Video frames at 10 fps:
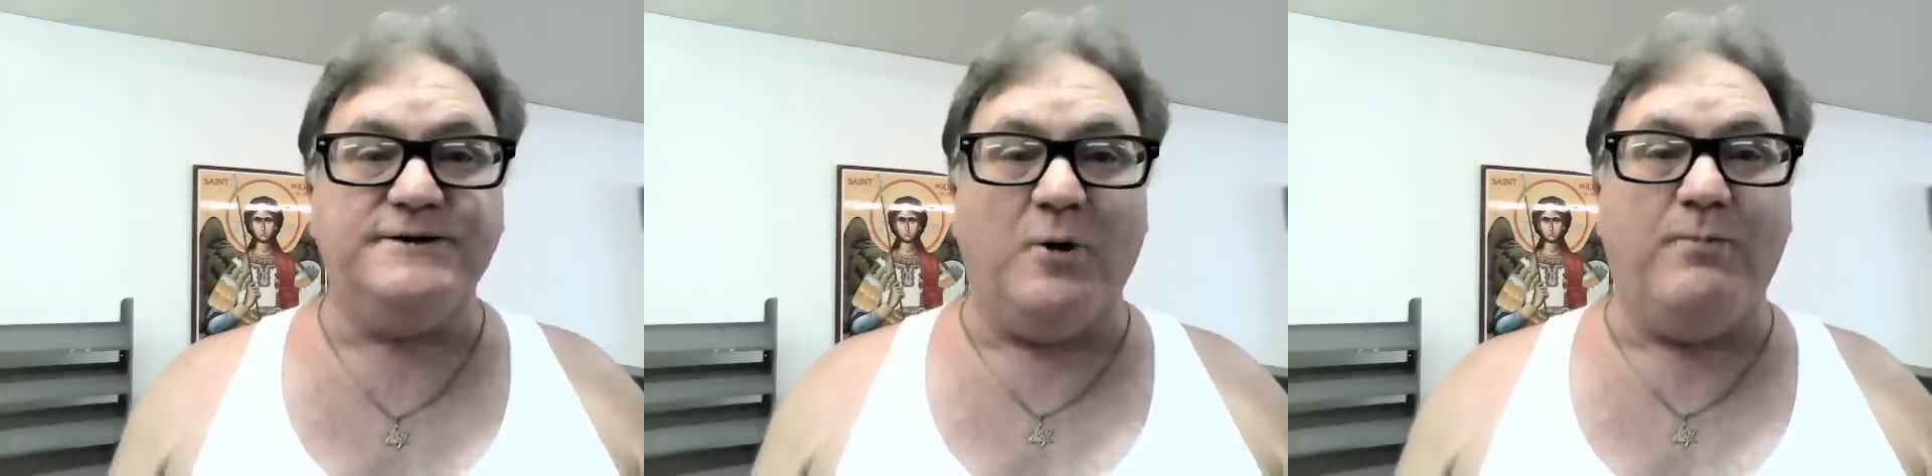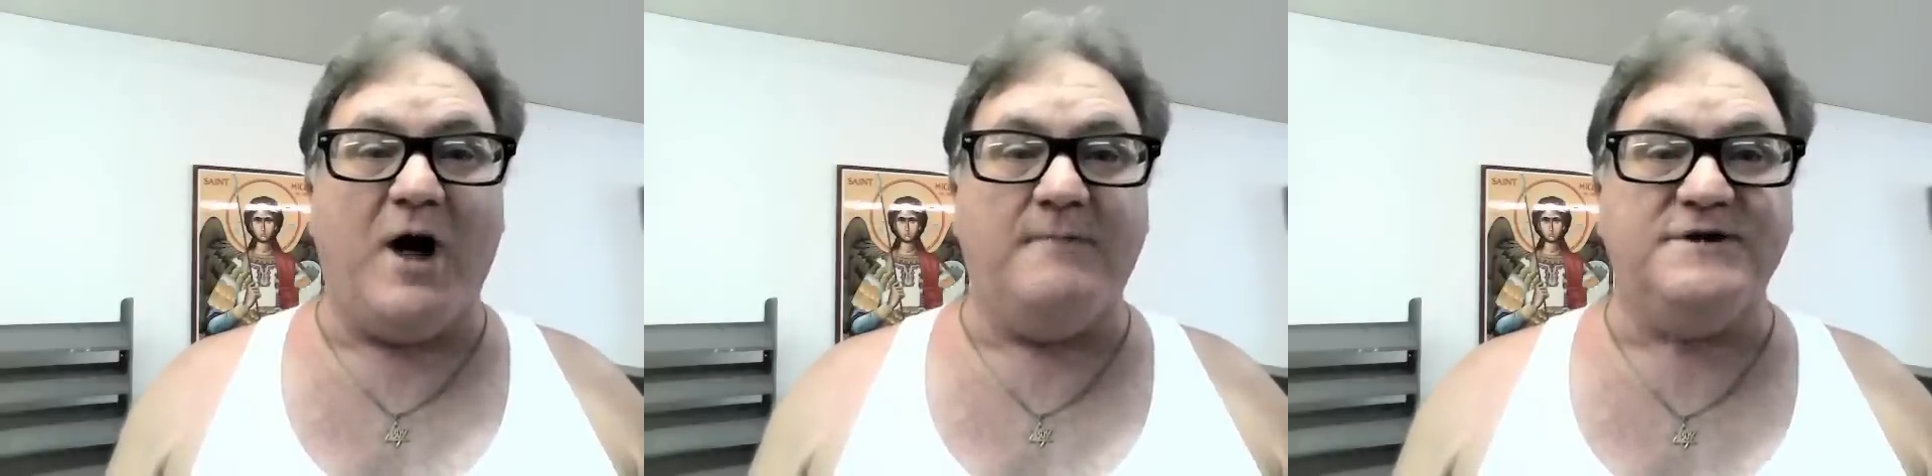
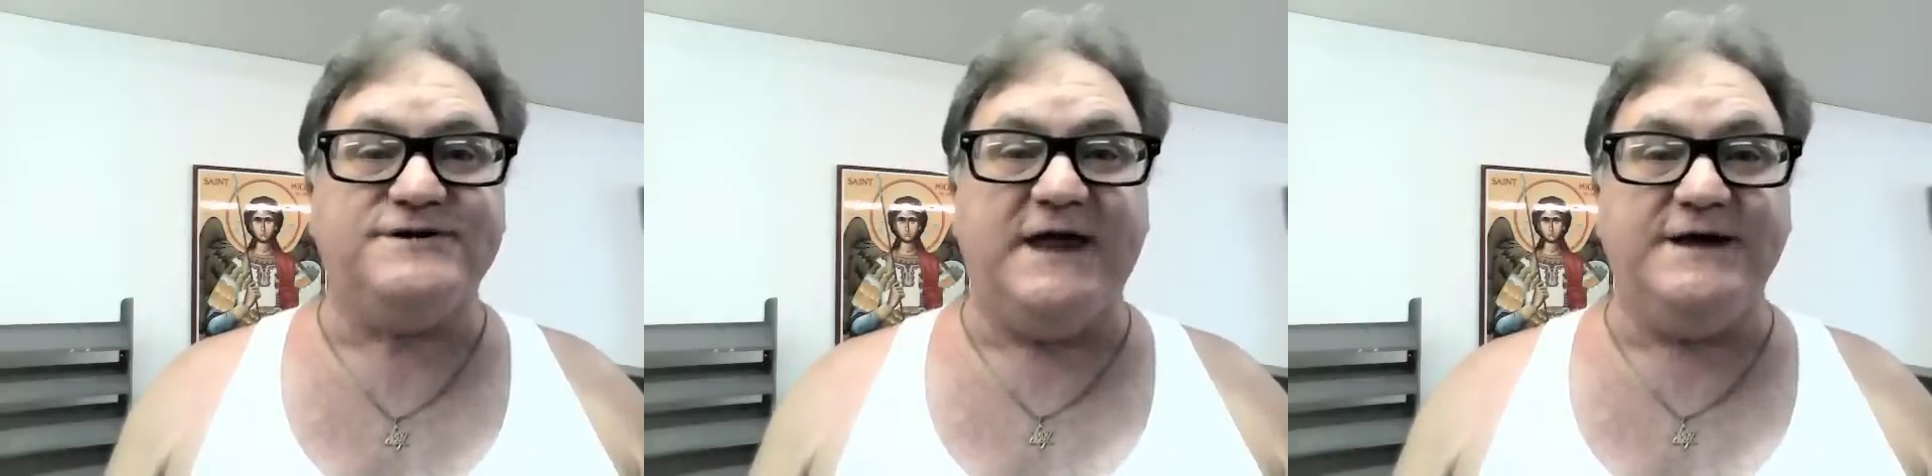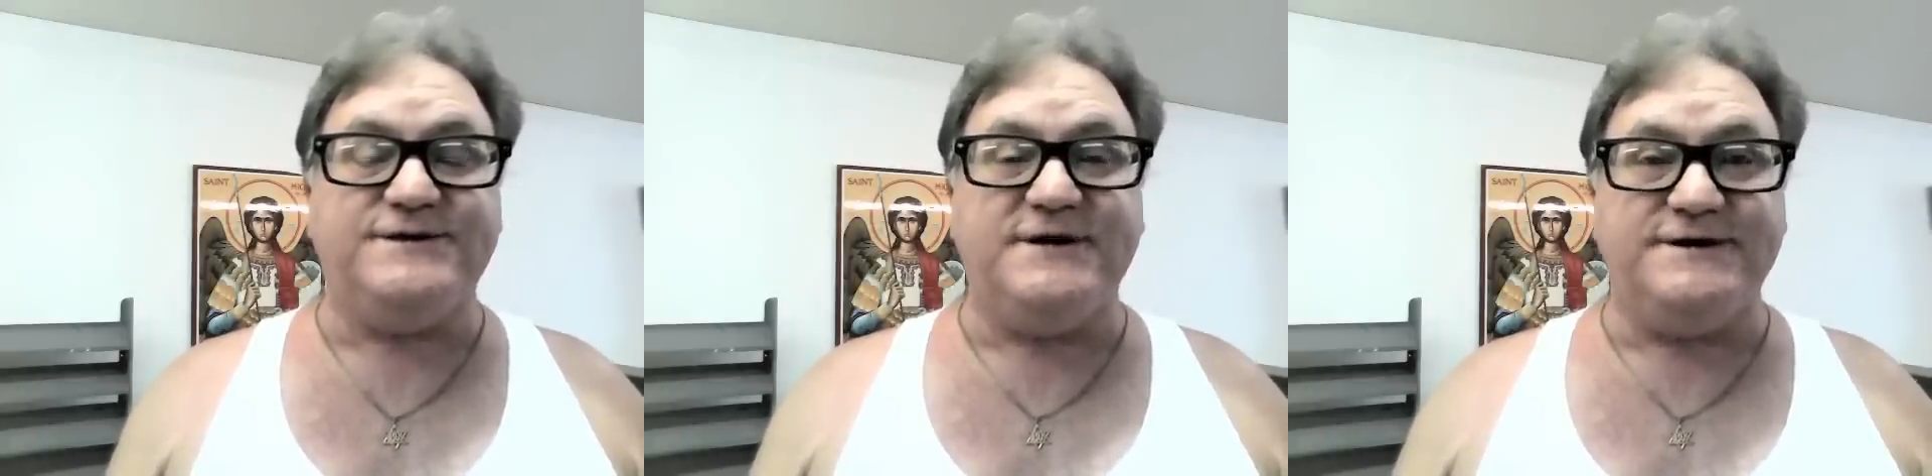Obama's
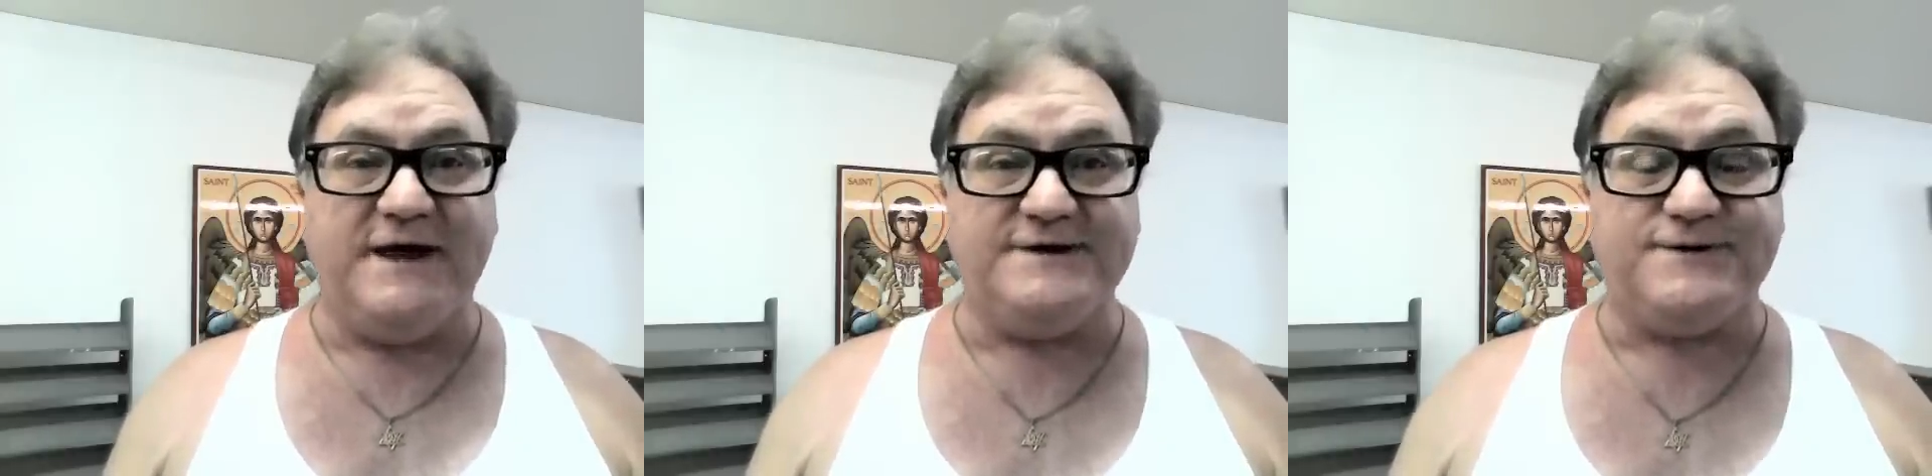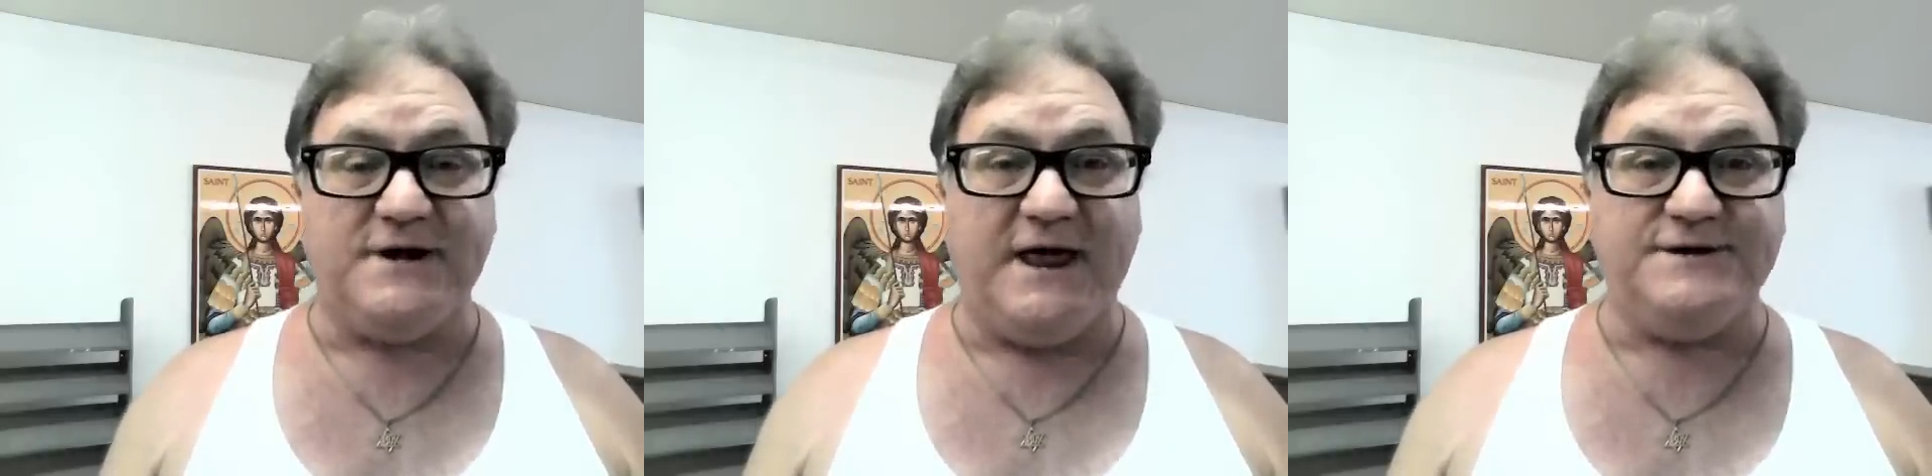nation of
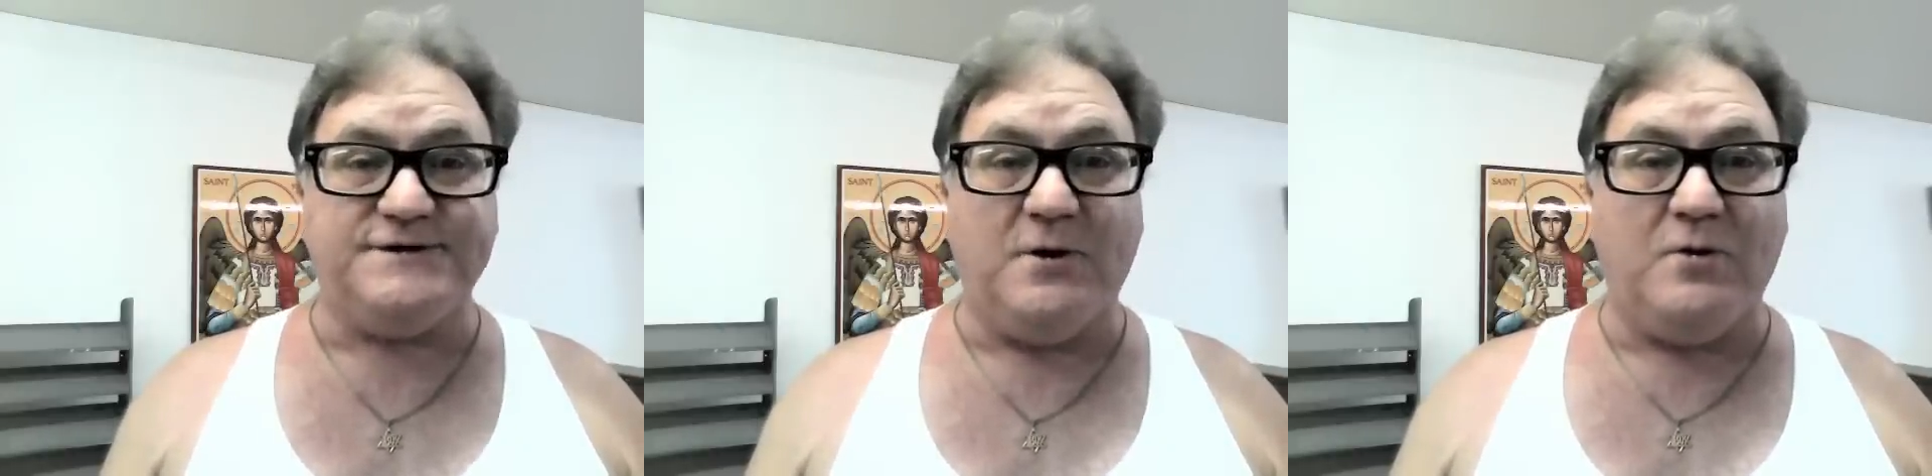desolation.